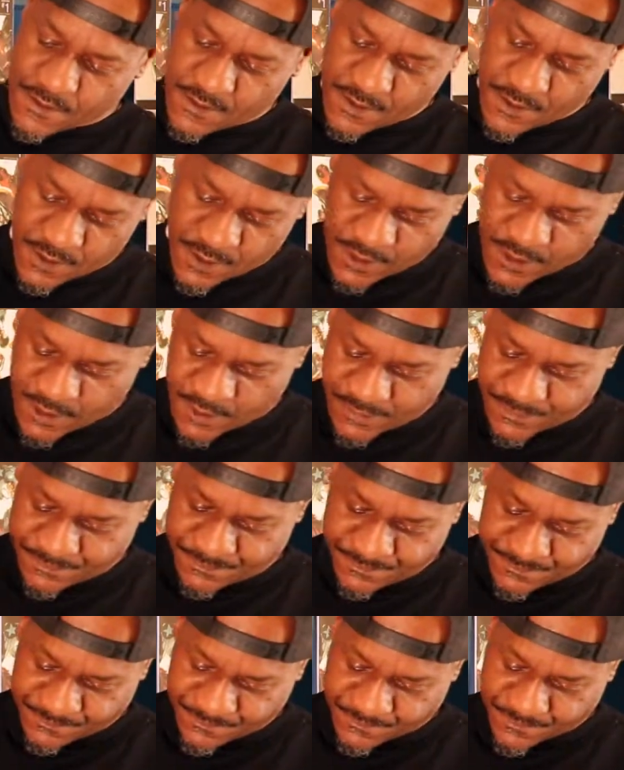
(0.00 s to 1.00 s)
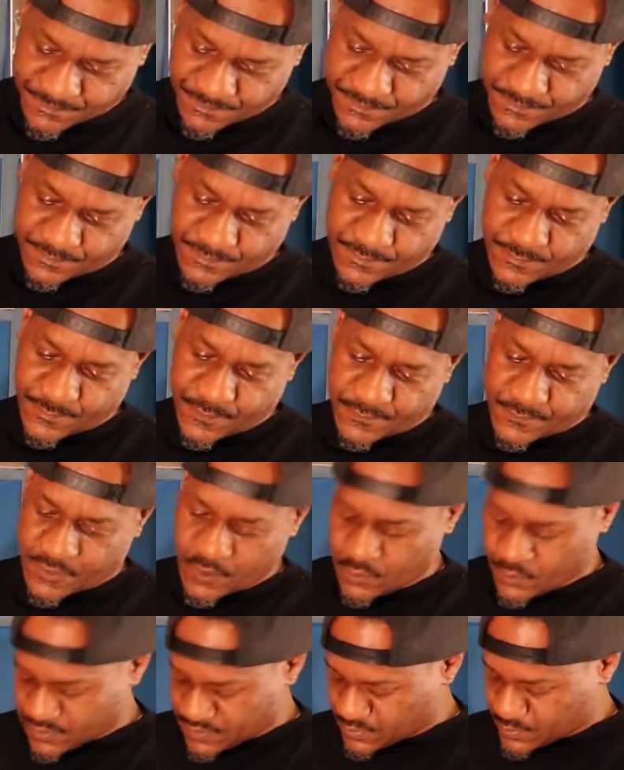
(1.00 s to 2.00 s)
Of
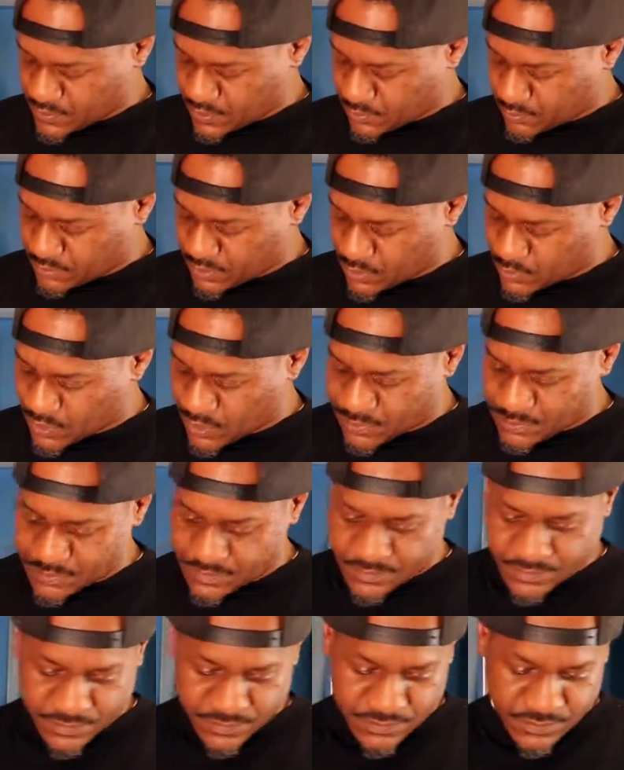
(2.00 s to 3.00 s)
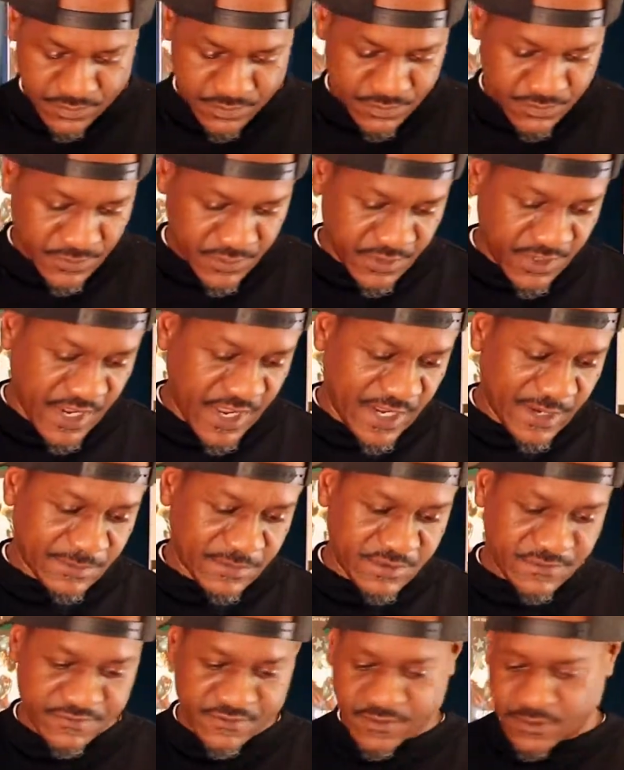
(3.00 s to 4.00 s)
course, we don't blow up the
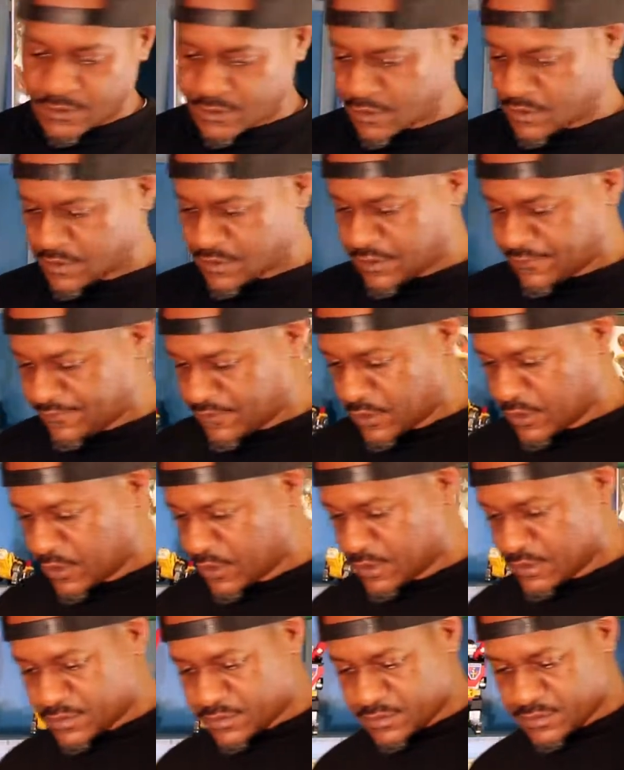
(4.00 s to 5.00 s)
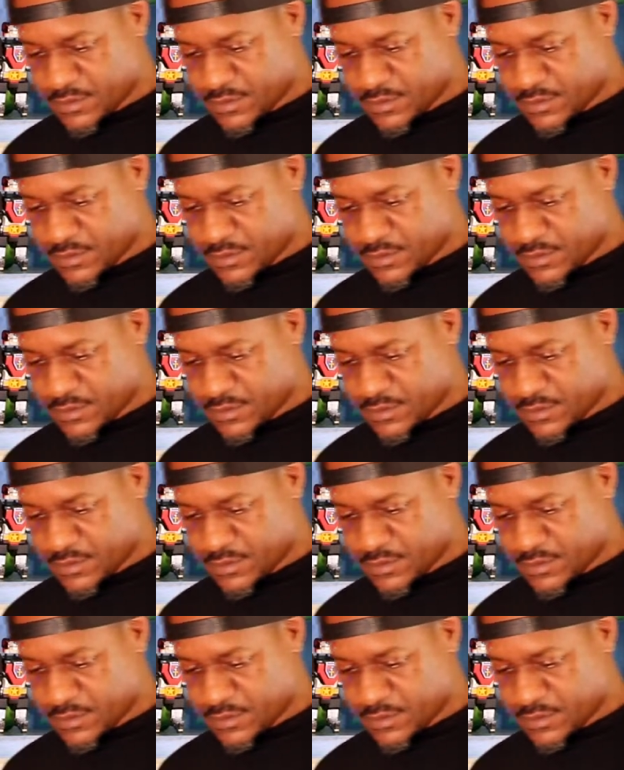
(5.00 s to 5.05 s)
names of our